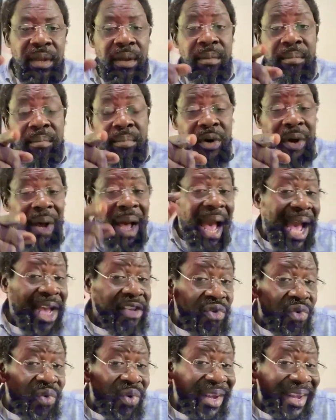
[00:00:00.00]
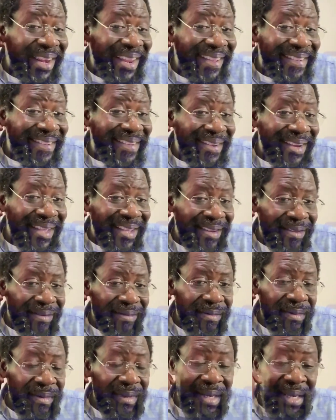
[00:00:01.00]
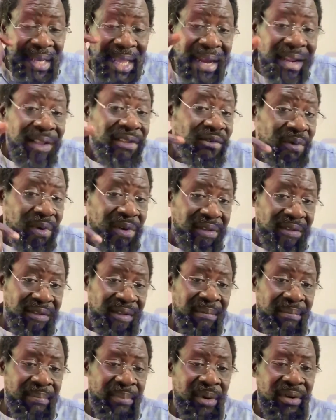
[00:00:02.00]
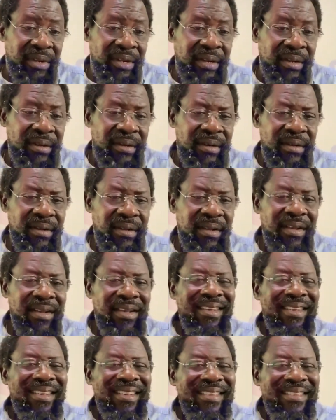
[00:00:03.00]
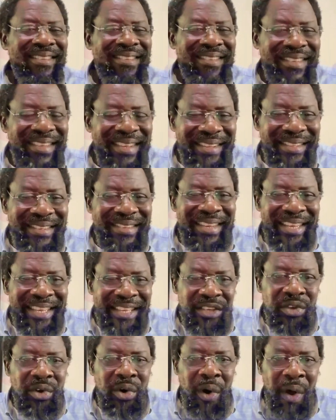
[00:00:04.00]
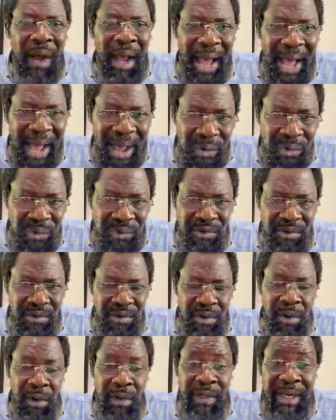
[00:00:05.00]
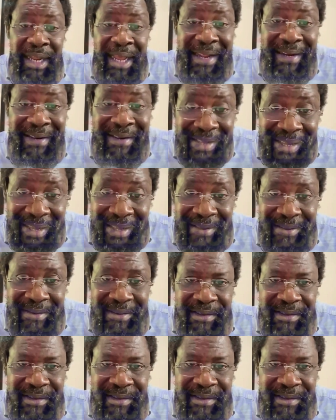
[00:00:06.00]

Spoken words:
But are you listening? That is what is important. Sit in your house on that day.